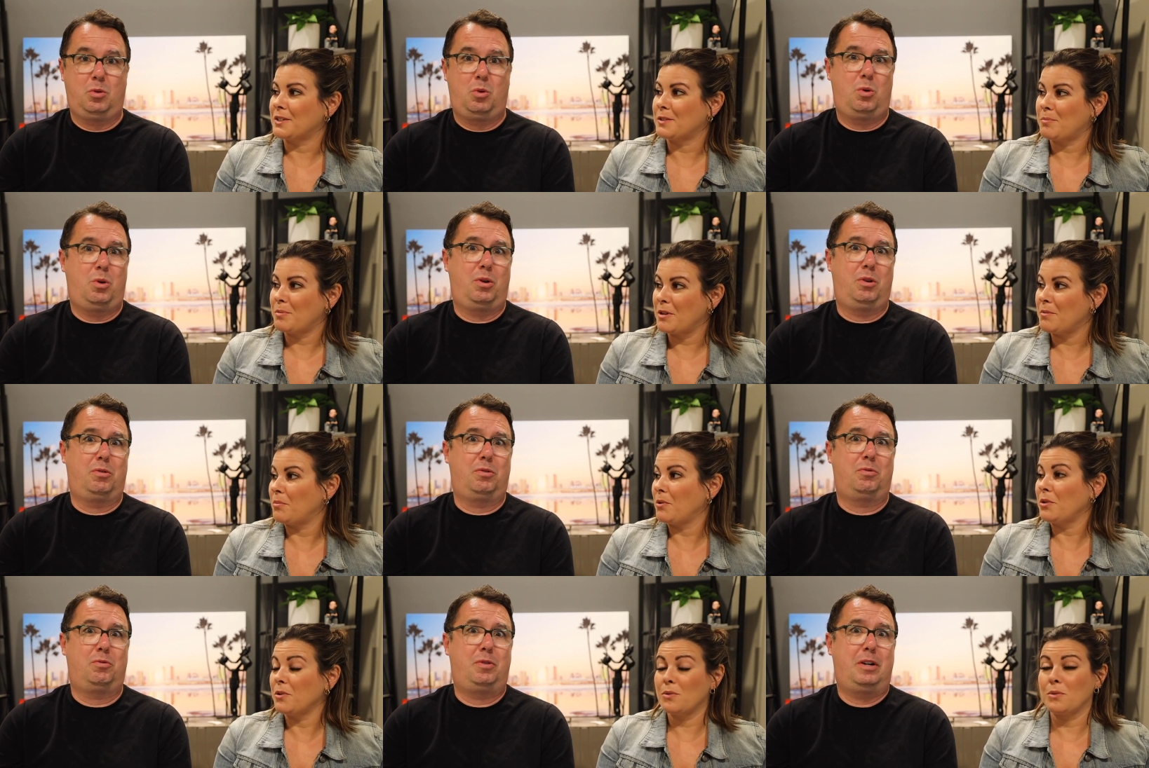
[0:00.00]
Speaker 1: It's or
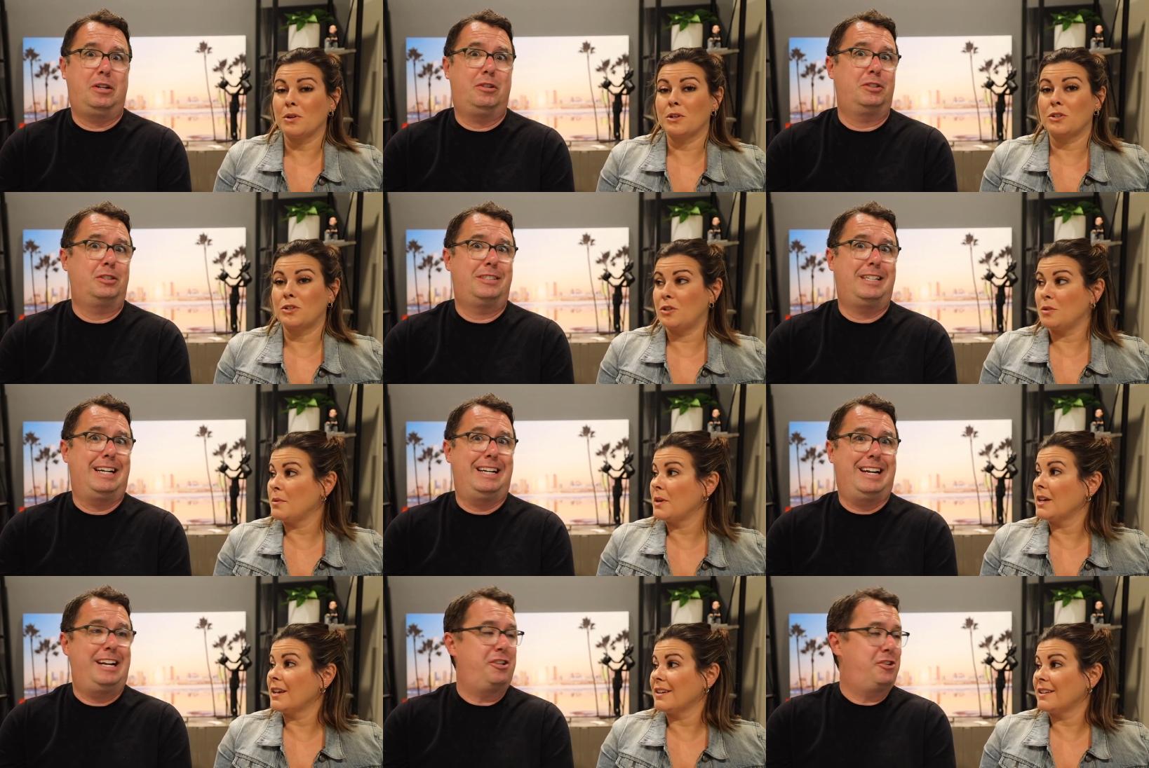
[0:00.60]
people who real are
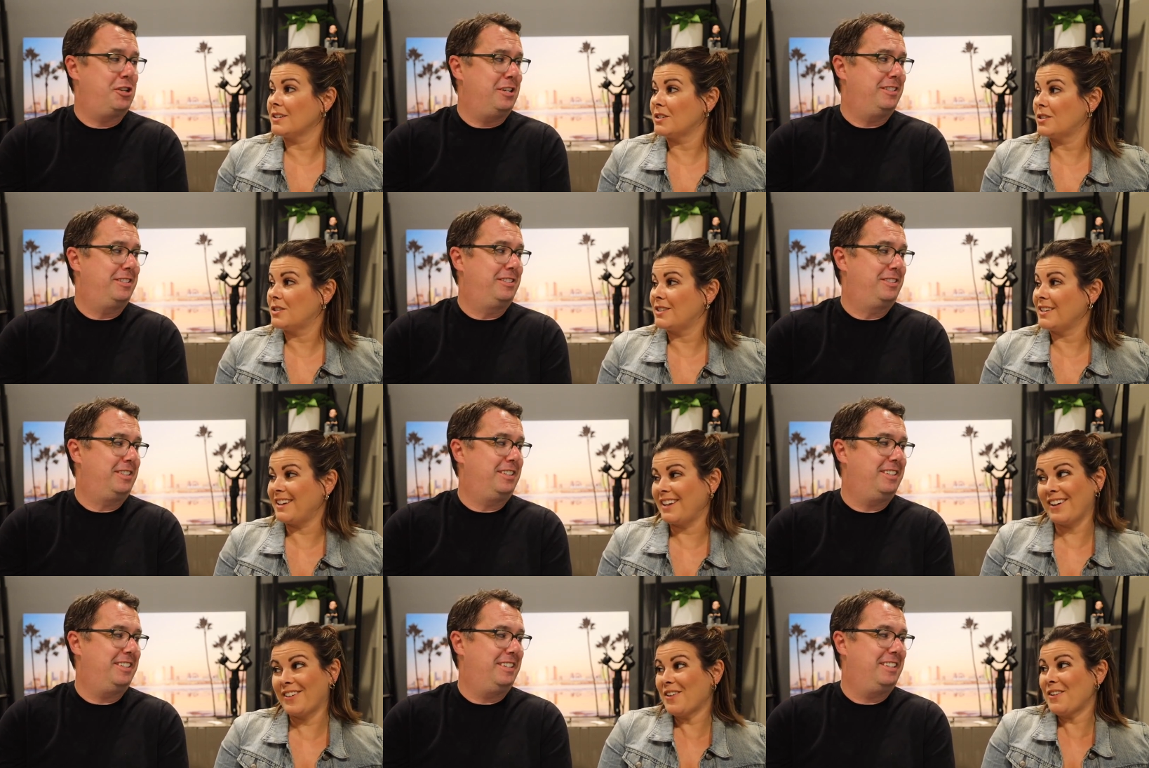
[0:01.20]
estate doing, agents.
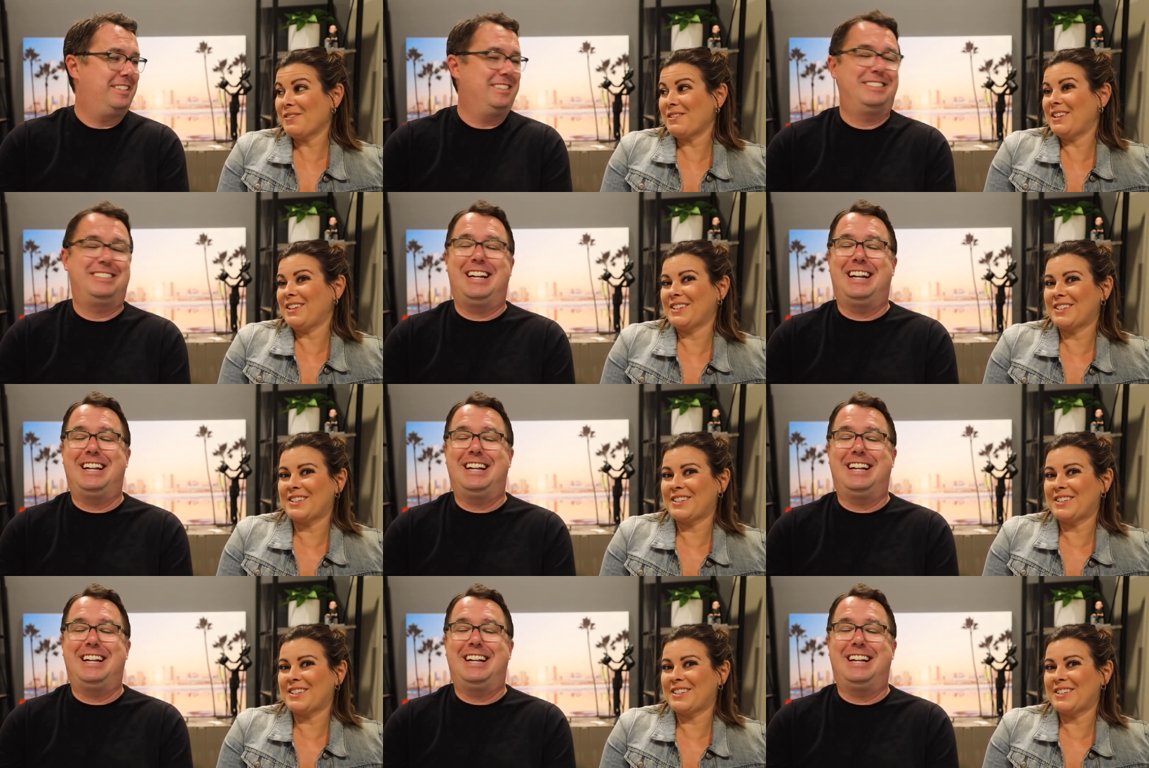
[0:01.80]
Di- or real